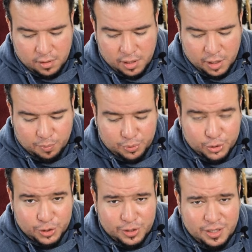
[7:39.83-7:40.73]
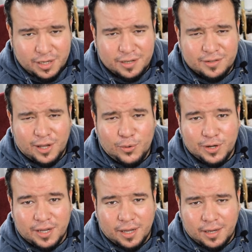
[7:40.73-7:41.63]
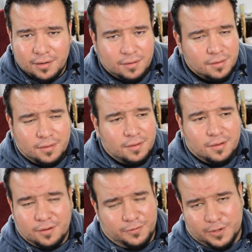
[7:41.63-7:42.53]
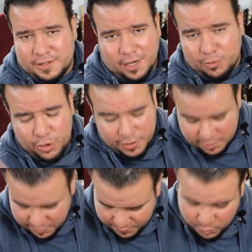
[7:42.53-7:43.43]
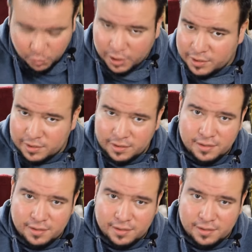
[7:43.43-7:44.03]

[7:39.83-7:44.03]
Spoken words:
and push it here down again. For some reason, if you want